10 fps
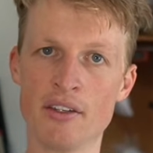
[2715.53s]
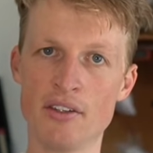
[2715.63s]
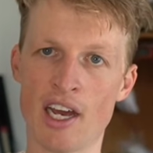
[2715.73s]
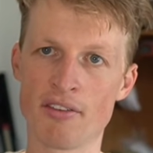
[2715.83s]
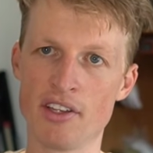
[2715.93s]

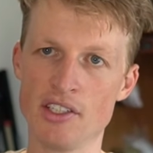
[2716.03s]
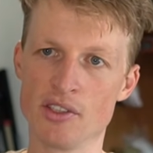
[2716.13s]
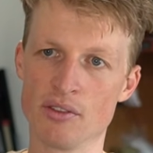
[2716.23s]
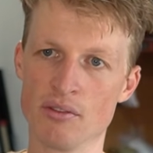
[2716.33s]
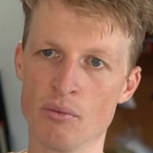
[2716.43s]
You have
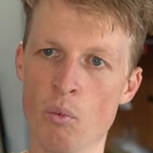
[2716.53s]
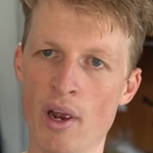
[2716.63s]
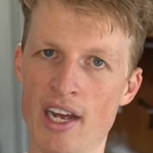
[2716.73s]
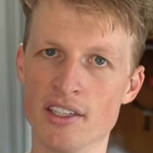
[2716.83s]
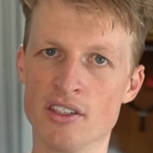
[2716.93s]
these
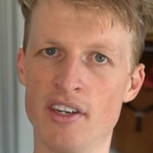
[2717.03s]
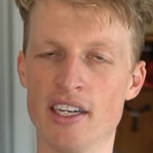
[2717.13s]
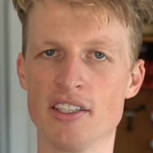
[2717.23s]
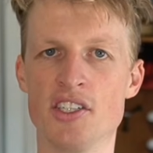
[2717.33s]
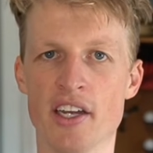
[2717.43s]
wound
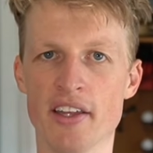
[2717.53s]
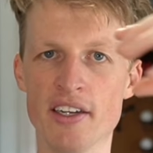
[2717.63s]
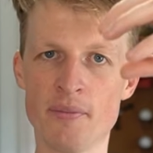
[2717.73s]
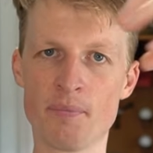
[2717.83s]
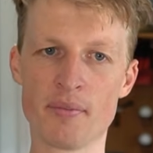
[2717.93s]
around each
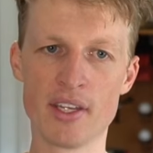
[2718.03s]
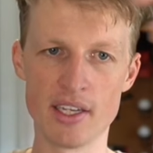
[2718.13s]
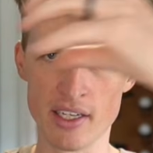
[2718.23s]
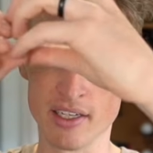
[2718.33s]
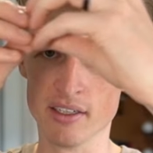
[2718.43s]
other
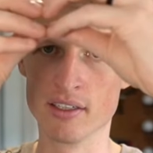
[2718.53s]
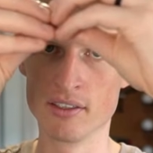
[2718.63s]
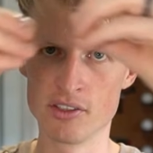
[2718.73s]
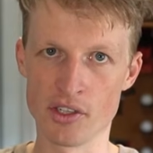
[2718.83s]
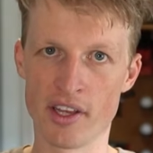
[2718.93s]

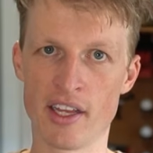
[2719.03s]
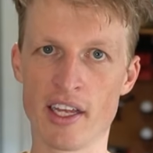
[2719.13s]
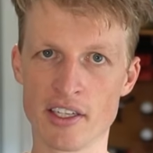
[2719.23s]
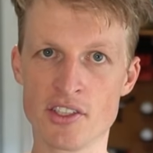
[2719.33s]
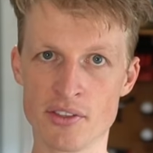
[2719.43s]
so that they're
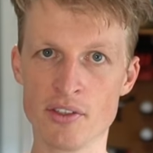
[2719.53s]
like,